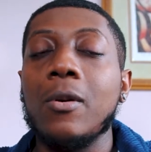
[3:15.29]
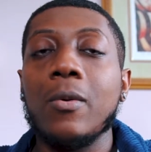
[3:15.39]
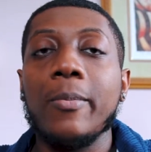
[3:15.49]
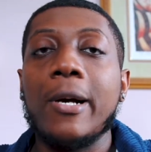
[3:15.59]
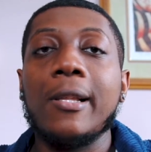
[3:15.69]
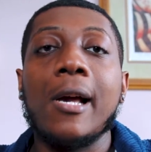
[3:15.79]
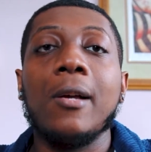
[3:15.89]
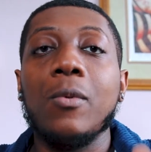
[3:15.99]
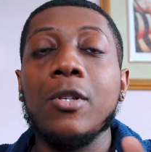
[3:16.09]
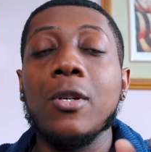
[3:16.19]
Don't worry about
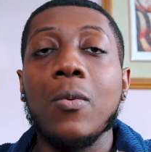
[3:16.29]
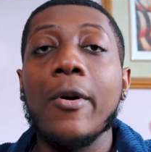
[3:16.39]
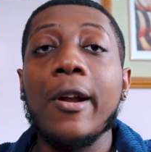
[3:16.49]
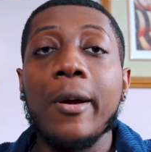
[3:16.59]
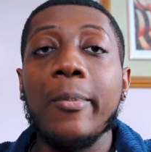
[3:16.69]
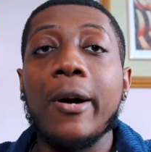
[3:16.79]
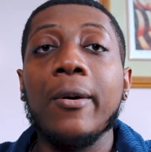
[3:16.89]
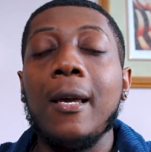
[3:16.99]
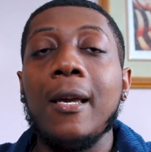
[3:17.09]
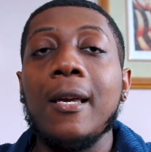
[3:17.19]
that. What you're worrying
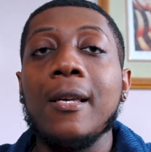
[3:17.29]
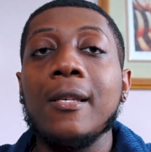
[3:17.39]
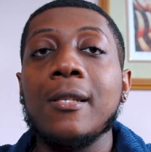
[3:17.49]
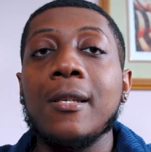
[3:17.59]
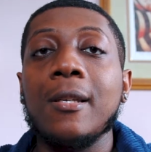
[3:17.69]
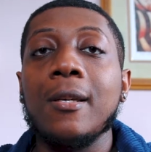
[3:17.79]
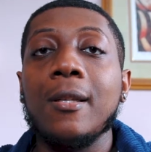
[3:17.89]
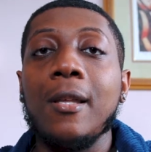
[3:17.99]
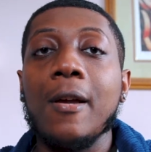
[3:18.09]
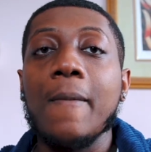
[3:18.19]
about is
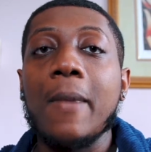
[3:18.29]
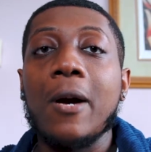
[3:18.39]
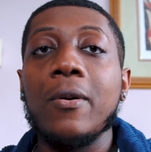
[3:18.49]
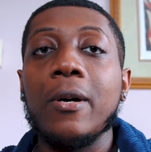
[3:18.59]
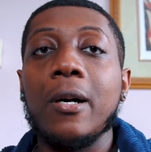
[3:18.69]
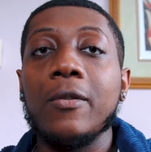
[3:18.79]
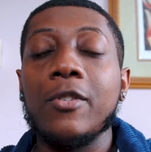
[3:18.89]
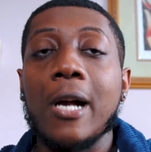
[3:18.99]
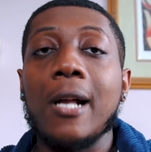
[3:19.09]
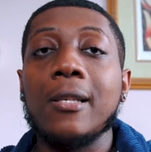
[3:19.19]
the amount of
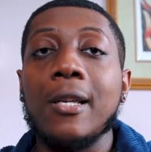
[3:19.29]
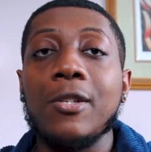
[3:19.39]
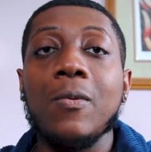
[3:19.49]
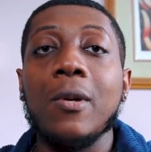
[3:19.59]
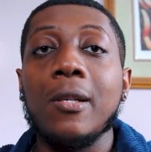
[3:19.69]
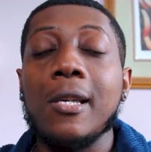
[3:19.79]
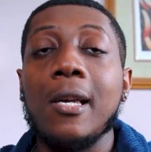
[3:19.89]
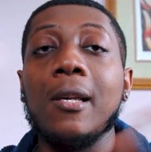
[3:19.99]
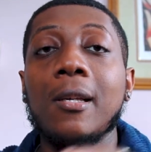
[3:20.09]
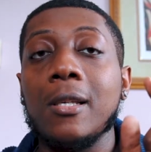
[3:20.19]
shots that you want to take.